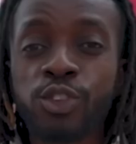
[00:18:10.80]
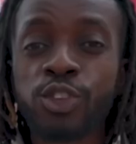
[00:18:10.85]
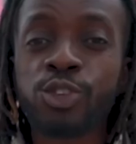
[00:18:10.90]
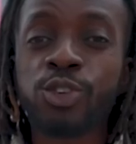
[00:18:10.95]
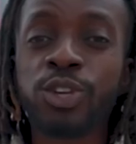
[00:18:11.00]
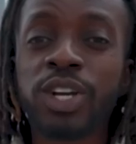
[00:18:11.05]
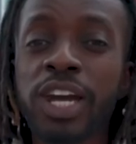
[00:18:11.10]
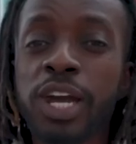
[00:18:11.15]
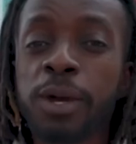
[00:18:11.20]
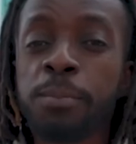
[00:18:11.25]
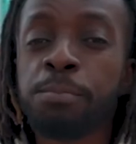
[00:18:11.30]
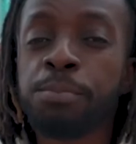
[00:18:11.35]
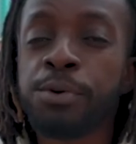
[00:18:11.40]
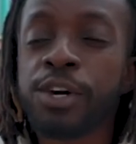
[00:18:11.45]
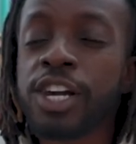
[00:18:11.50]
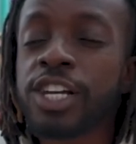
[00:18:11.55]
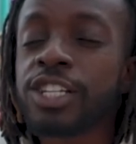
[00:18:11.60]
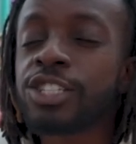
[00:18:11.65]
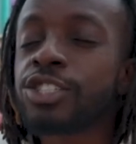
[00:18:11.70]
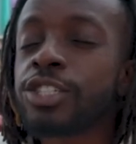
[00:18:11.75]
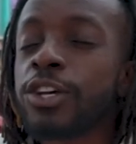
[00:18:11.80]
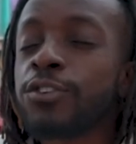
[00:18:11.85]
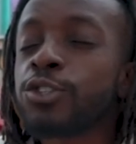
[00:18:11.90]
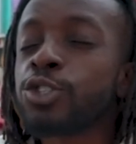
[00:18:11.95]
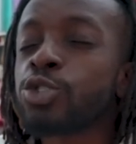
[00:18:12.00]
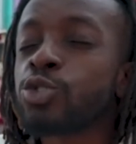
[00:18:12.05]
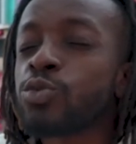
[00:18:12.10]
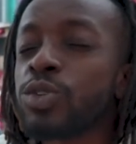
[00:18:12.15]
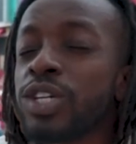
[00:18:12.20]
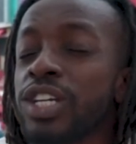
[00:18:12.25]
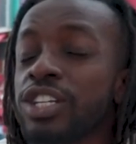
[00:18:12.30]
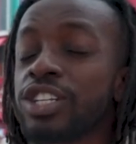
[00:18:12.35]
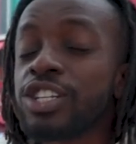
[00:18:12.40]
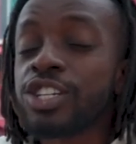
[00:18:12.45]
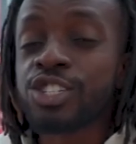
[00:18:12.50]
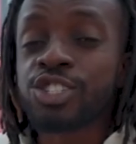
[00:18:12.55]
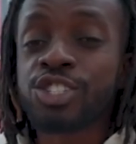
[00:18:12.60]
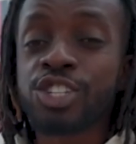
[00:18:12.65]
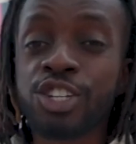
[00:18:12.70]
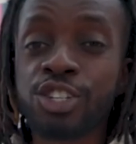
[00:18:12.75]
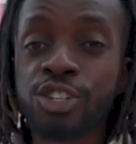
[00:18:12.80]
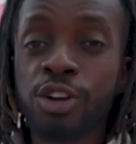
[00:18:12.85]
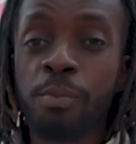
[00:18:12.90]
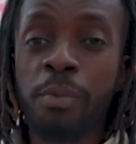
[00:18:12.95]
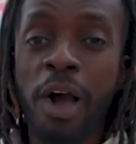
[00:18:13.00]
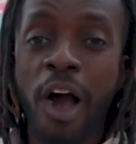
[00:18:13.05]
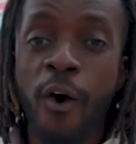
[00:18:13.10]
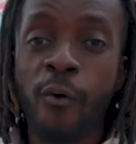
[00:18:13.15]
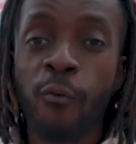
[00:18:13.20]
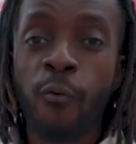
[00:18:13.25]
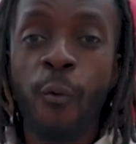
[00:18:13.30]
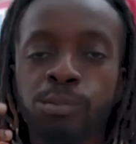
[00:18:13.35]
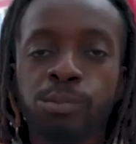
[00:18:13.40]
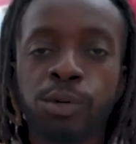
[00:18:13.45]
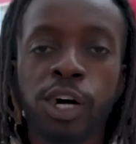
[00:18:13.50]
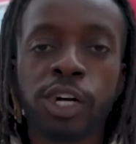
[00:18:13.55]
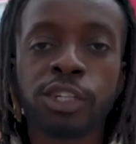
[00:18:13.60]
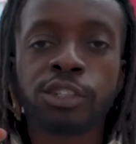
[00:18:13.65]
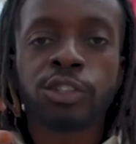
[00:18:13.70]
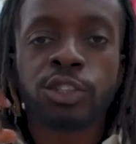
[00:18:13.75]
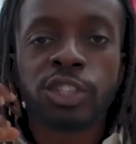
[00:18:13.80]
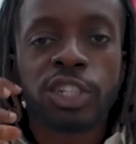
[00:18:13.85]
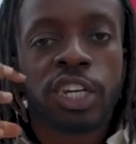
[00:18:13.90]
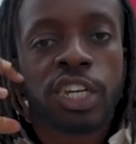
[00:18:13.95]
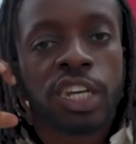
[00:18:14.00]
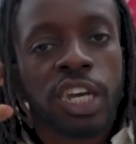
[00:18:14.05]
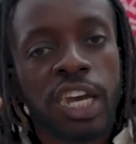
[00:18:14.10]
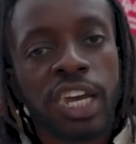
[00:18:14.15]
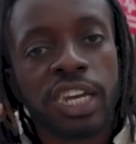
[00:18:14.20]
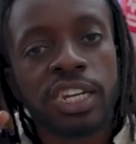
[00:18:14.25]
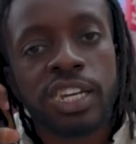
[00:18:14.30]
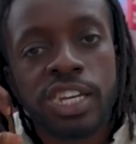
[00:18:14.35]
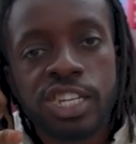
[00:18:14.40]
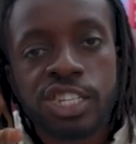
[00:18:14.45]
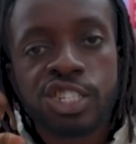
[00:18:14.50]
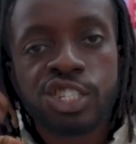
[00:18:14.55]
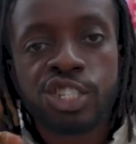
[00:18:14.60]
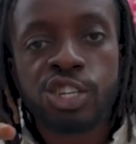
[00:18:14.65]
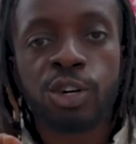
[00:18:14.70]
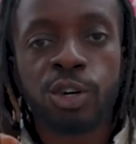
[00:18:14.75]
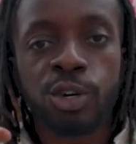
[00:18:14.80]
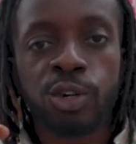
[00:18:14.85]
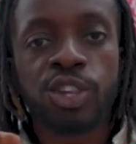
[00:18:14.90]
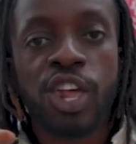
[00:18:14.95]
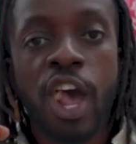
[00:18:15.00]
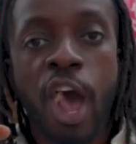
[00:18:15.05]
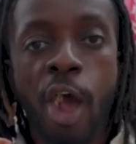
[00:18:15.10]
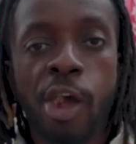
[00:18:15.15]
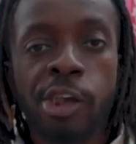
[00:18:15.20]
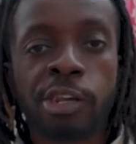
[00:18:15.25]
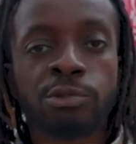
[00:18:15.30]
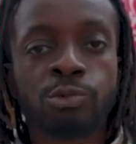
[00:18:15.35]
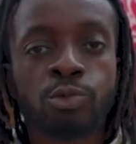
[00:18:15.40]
you get a burst of sweetness in your mouth, but the cane is still there.